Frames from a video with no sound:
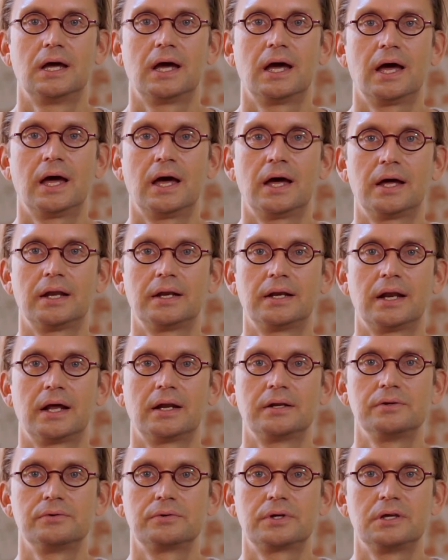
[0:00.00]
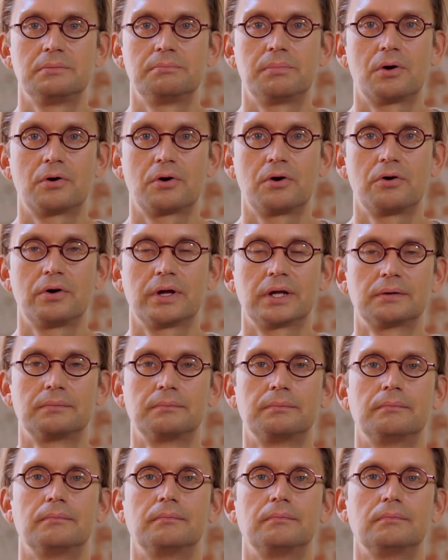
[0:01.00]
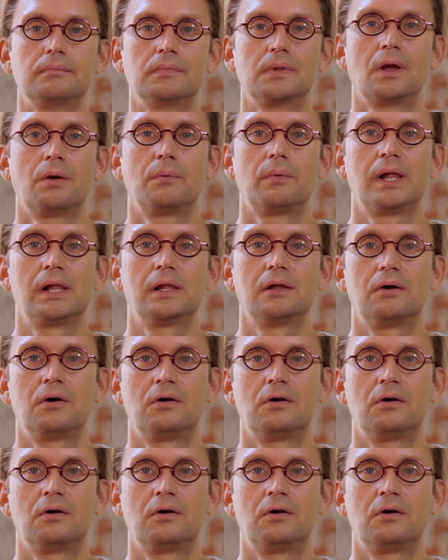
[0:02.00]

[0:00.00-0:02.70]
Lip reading: and you keep on going. Well,